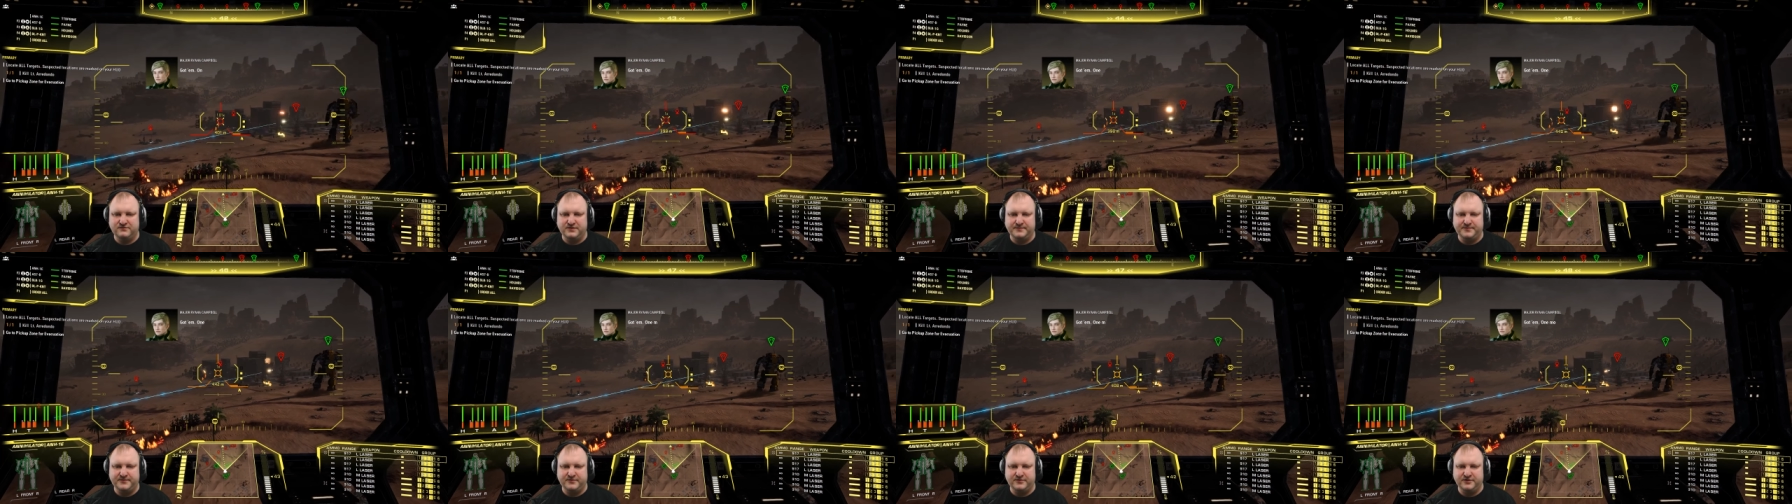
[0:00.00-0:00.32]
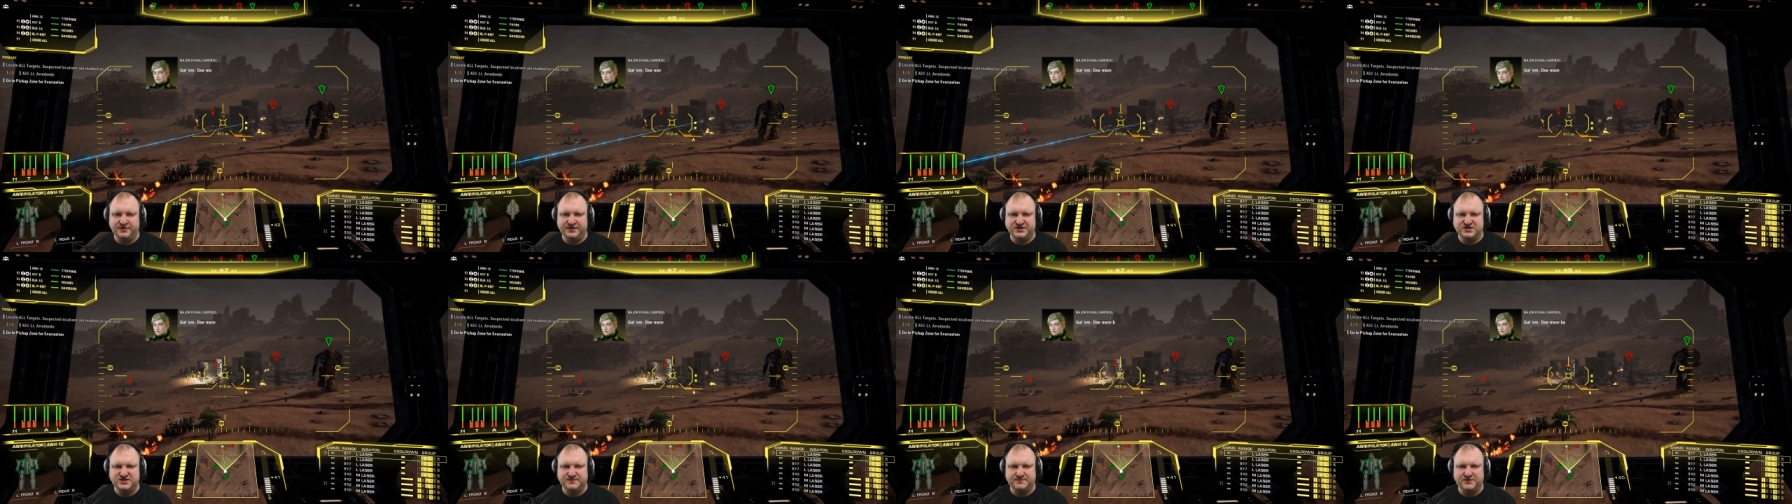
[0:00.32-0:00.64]

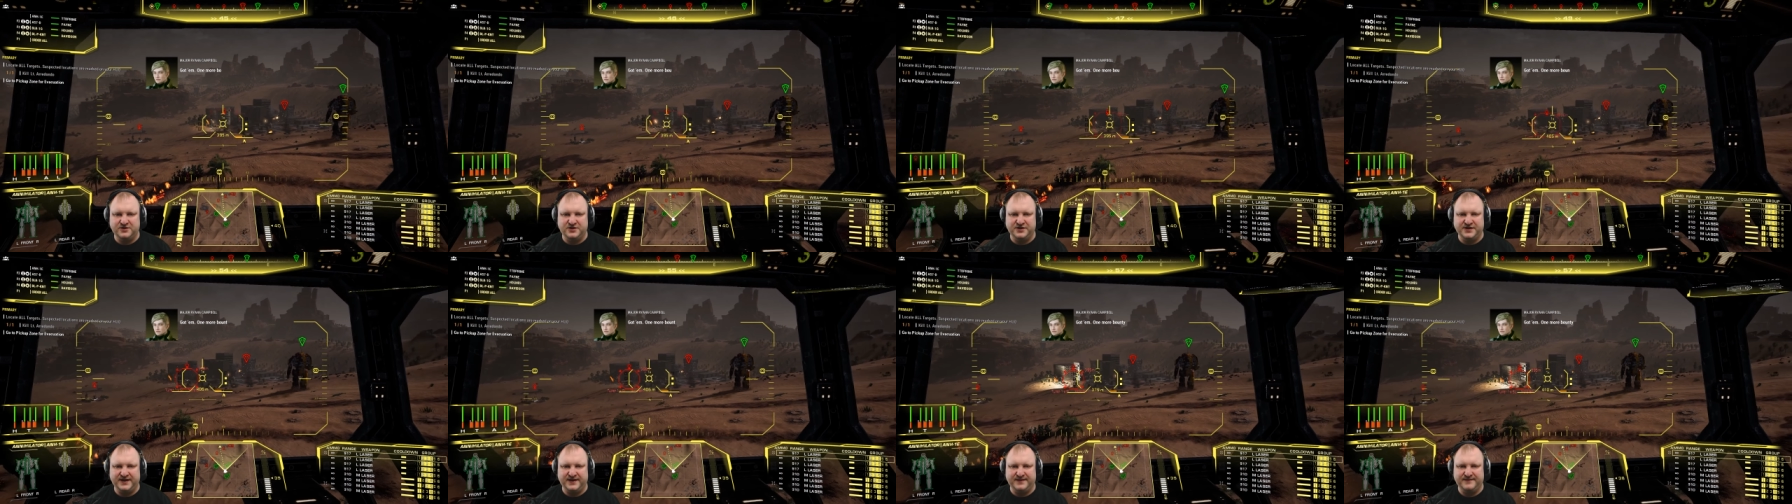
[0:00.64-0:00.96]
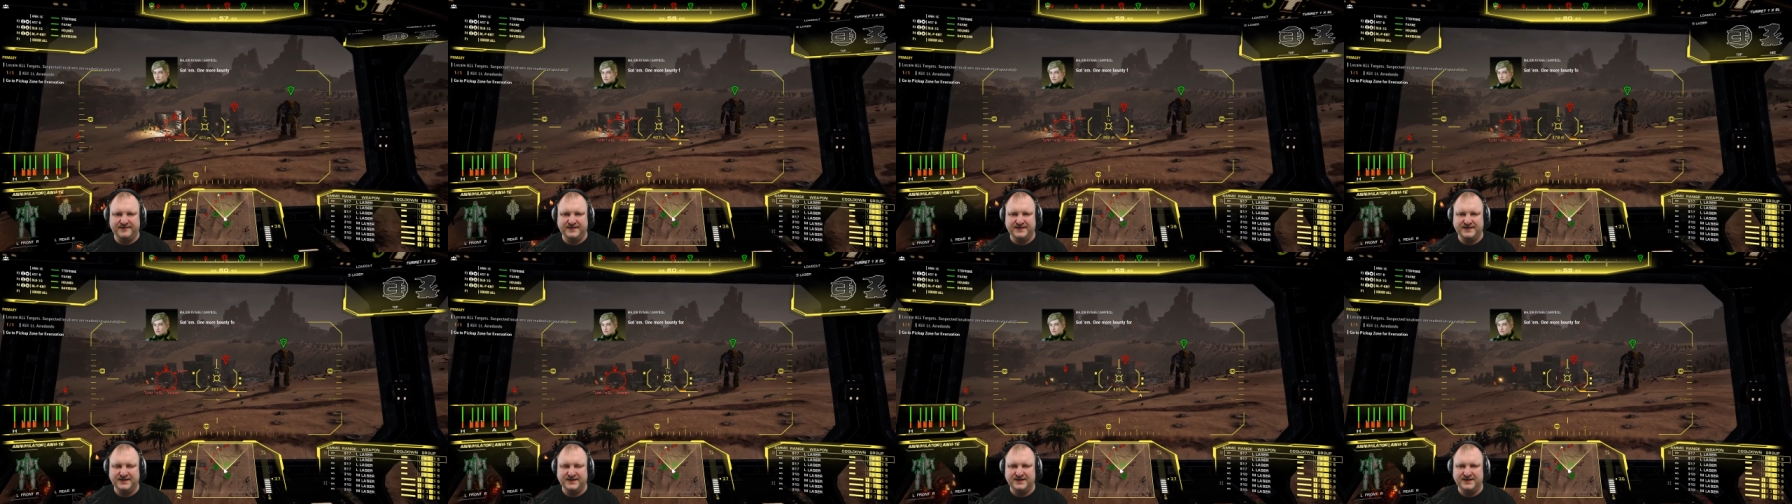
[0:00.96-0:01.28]
Ripperoni Jabroni.
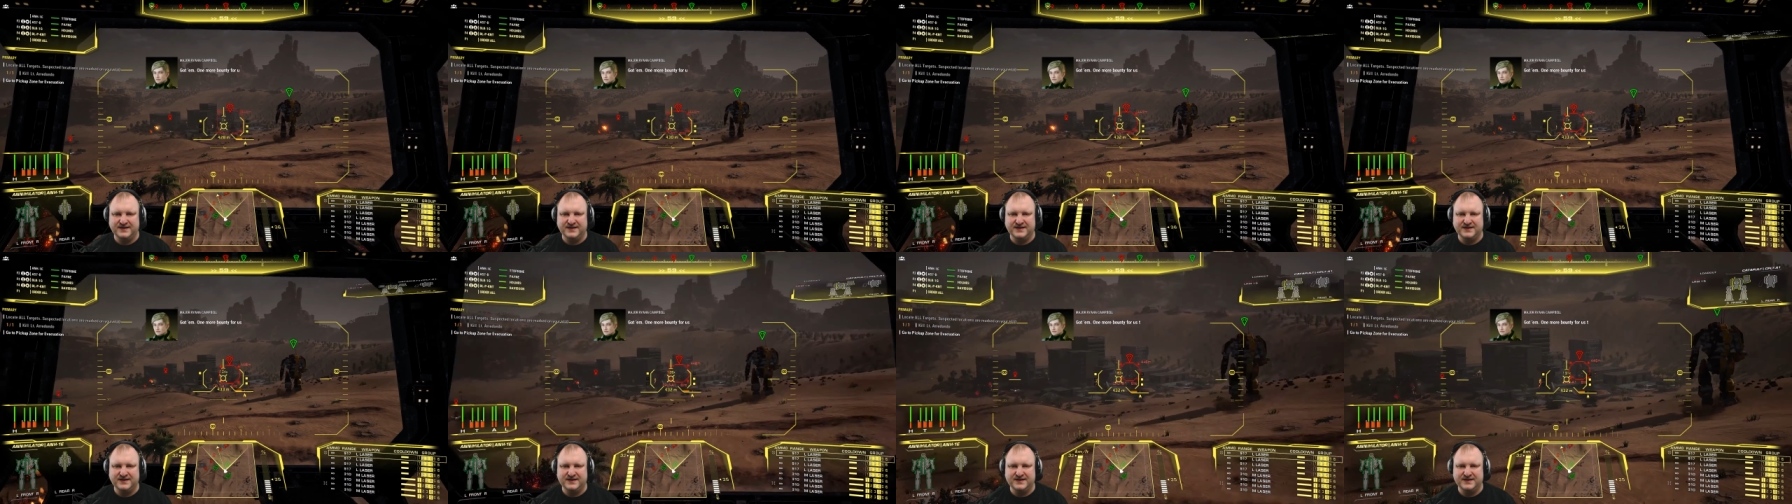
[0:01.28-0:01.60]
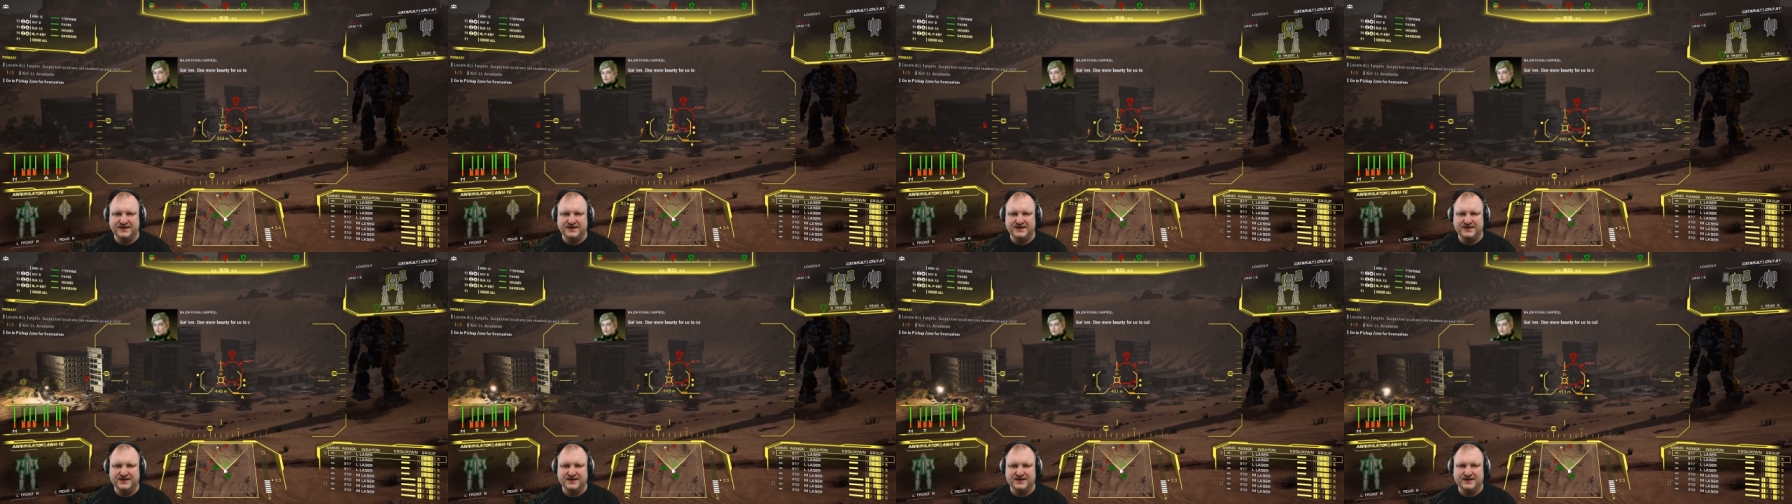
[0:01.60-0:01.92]

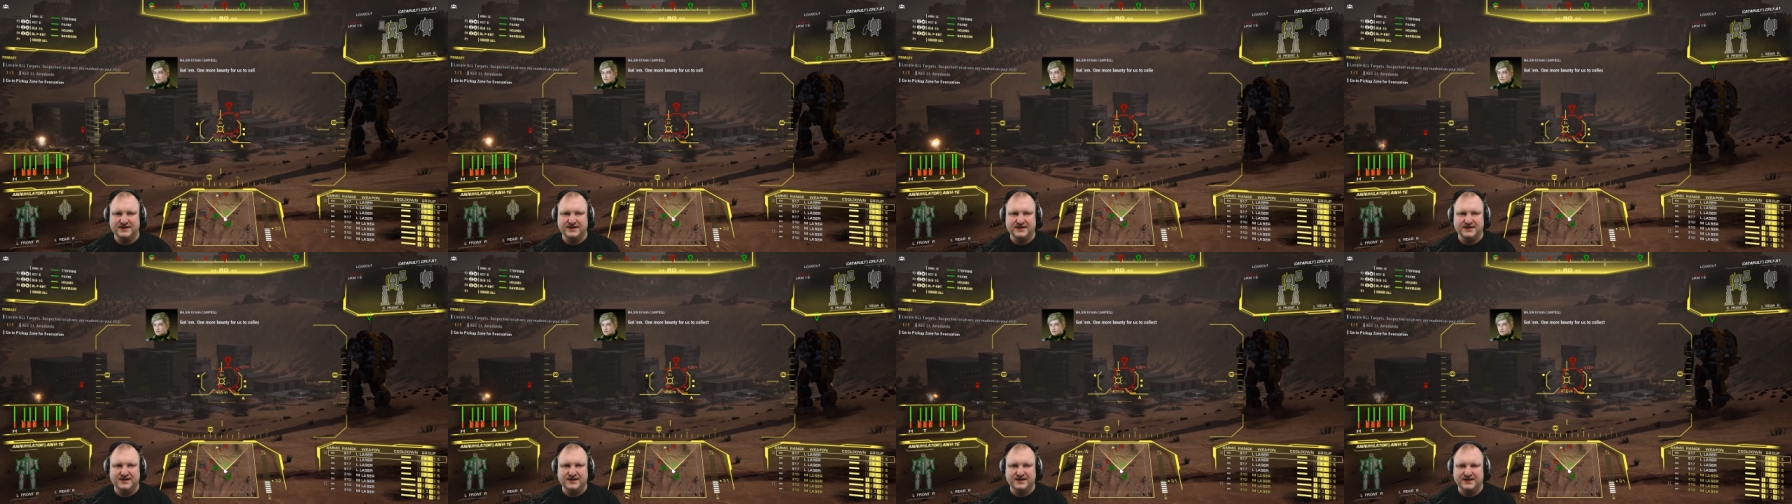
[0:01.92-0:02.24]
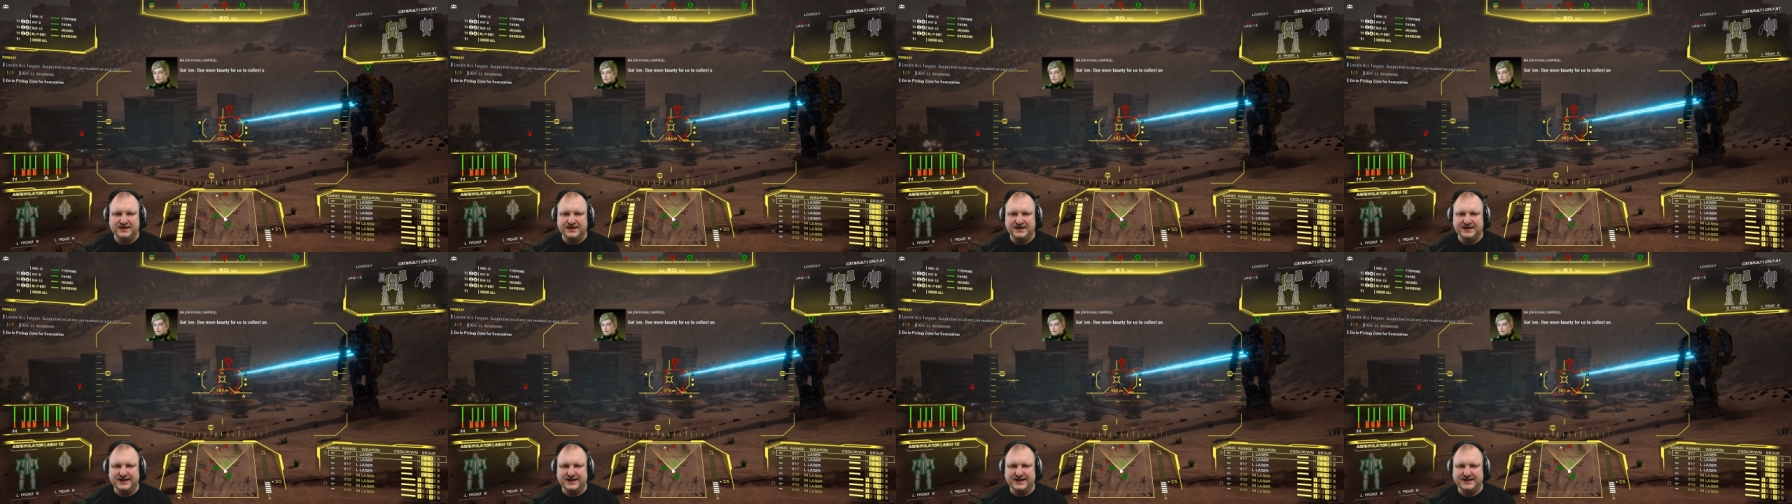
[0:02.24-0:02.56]

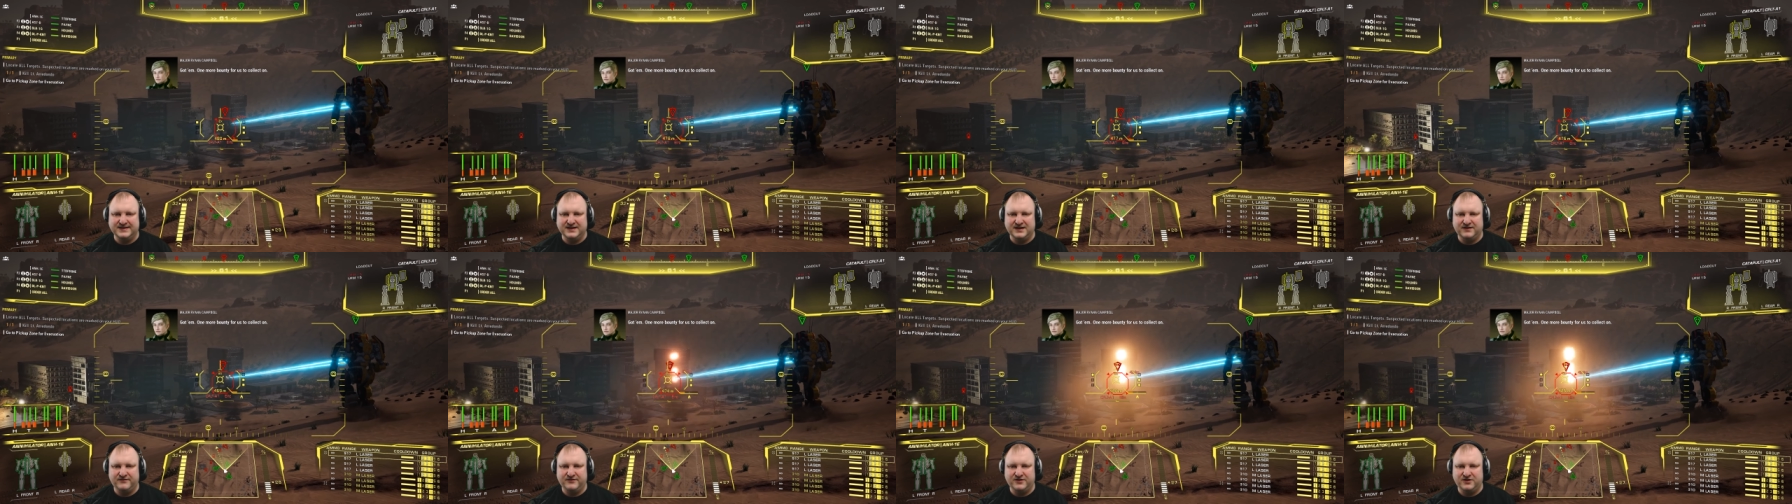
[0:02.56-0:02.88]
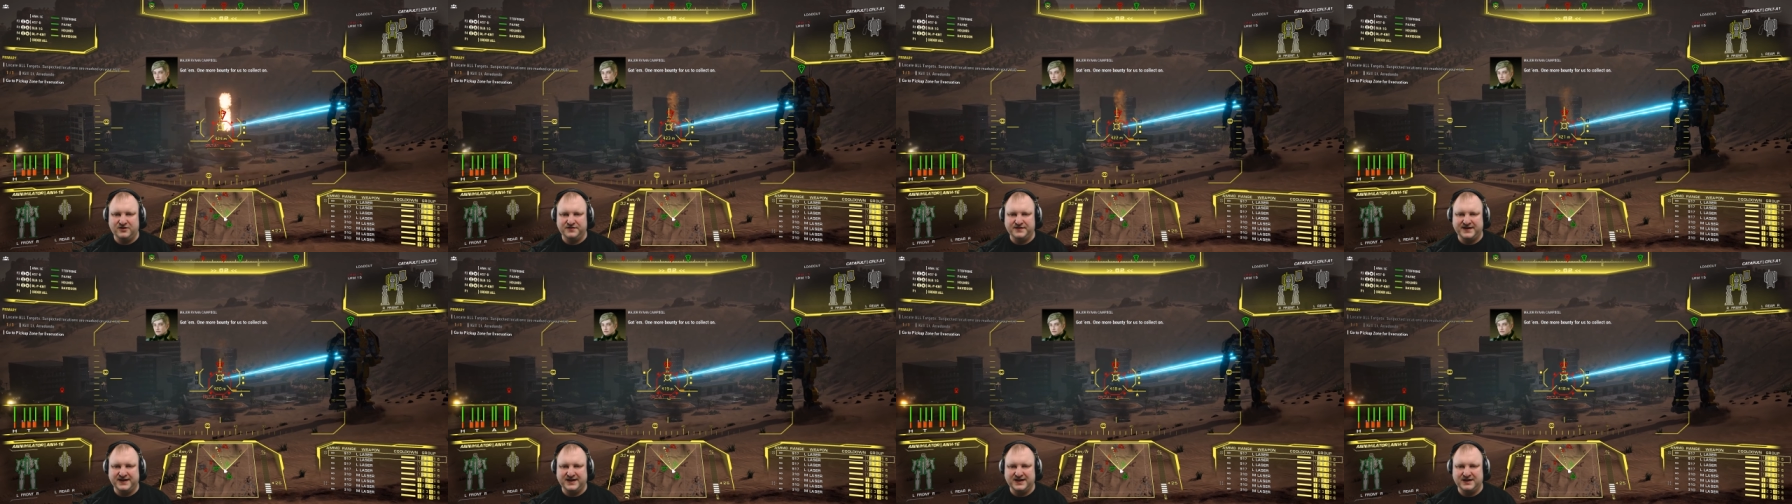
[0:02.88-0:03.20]
And now we have
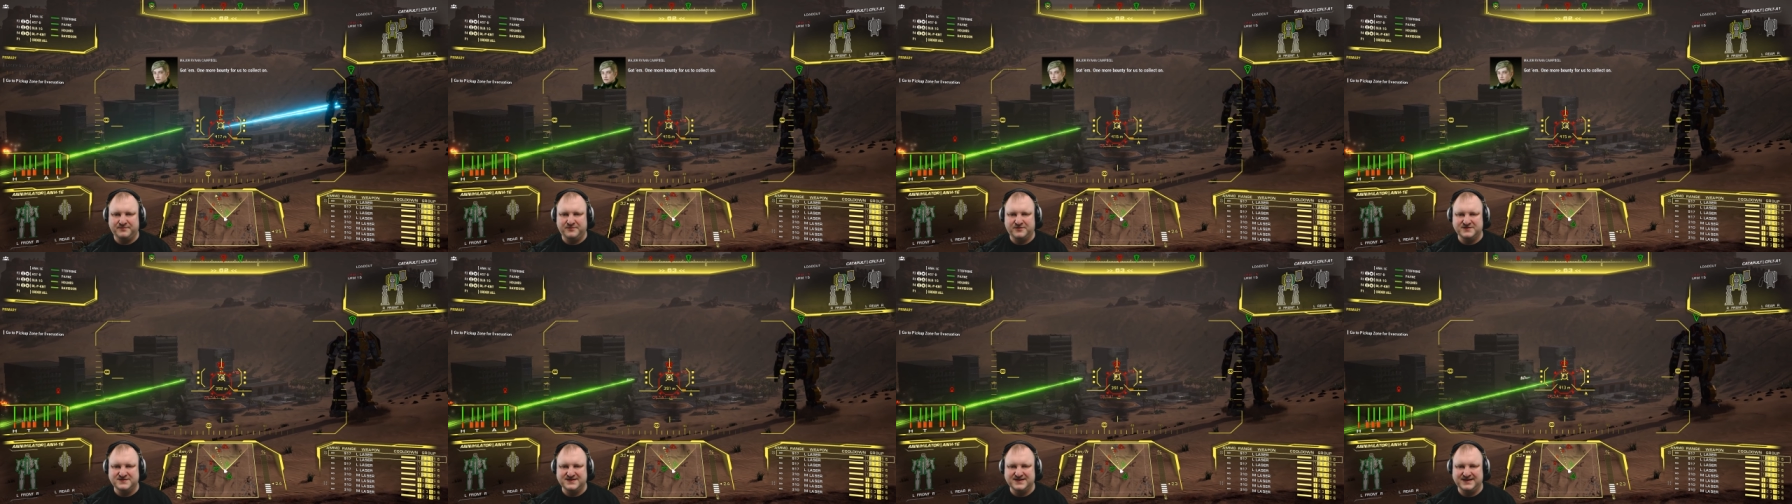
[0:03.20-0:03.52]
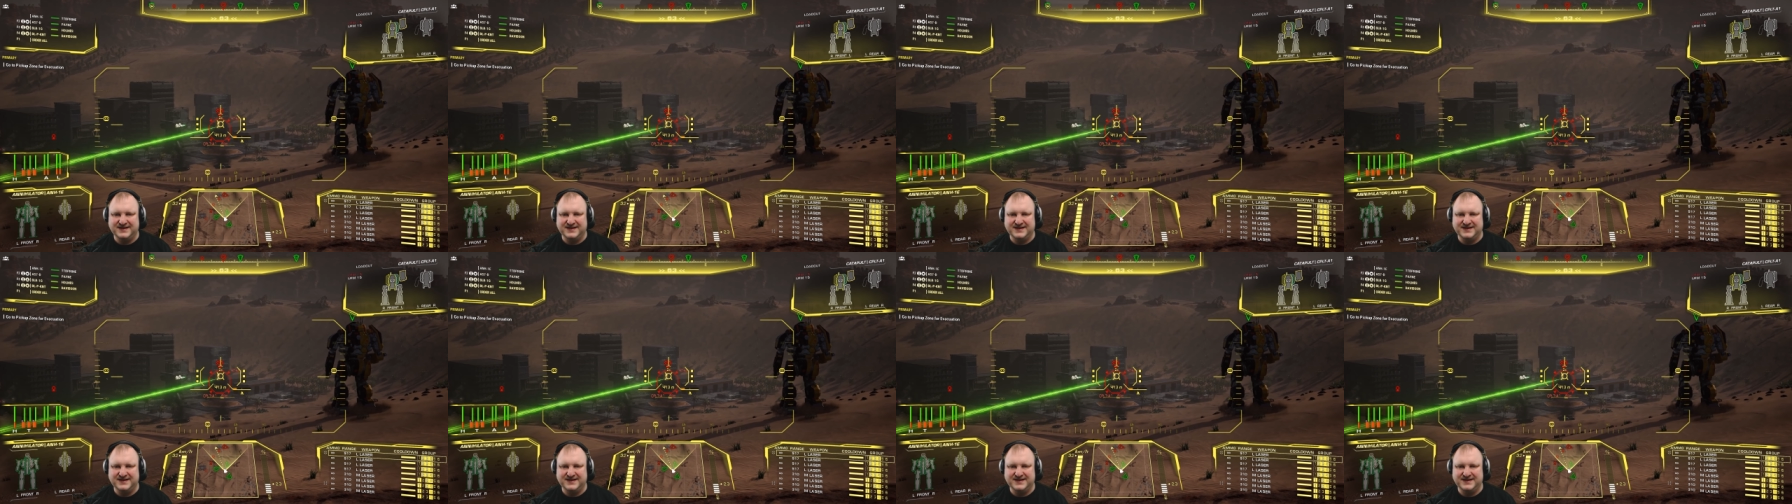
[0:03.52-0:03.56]
got the catapult.